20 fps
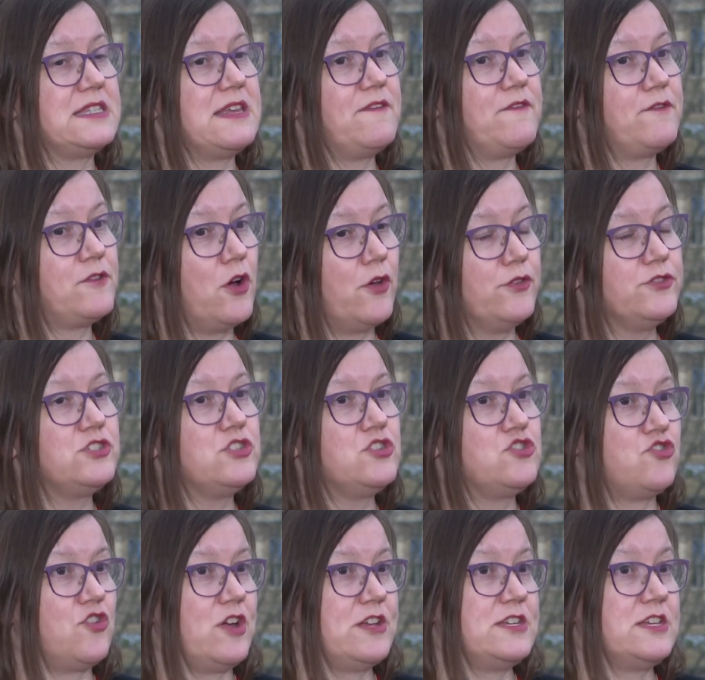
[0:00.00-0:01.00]
They've
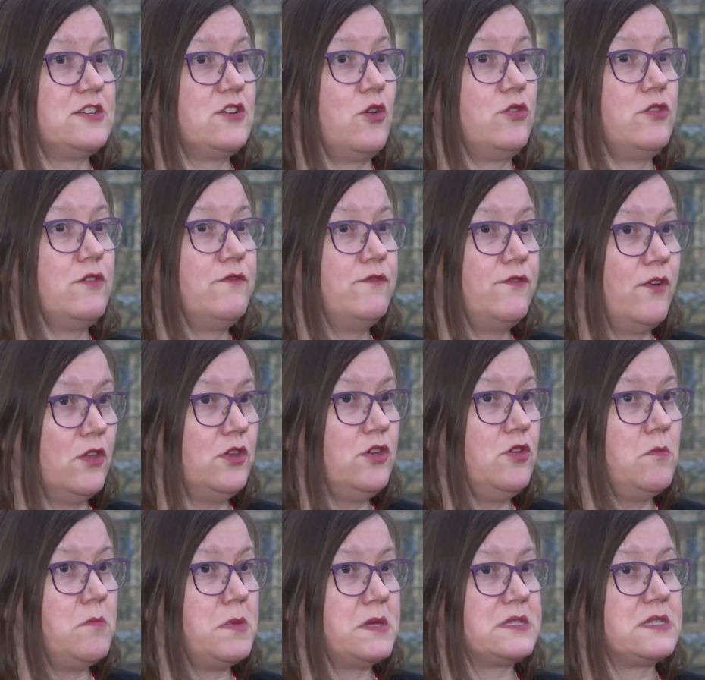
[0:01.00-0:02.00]
concentrated on the
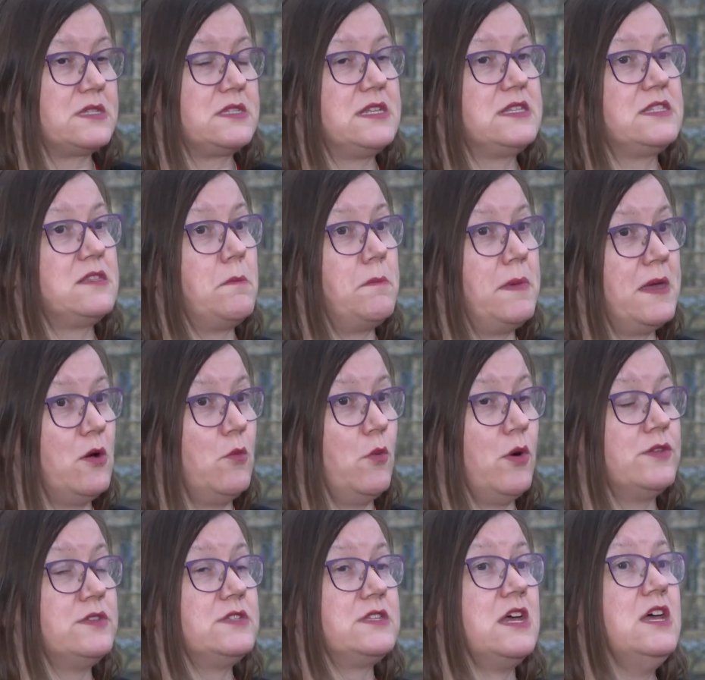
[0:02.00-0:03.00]
volume businesses, the bigger
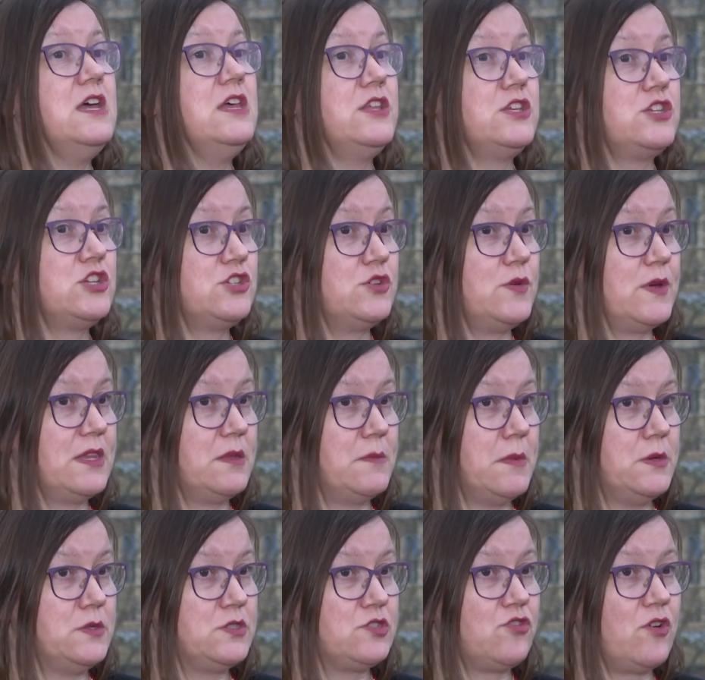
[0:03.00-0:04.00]
ones that are doing the
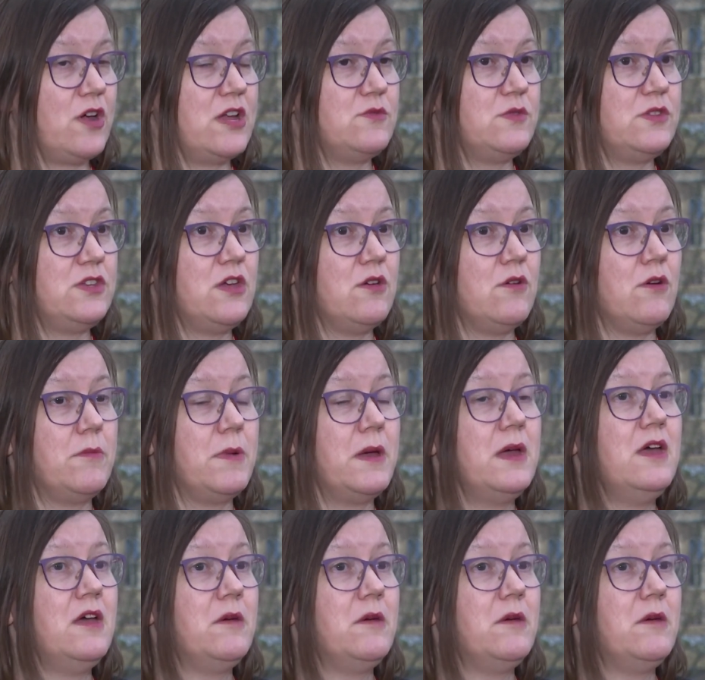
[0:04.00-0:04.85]
most trade with Europe.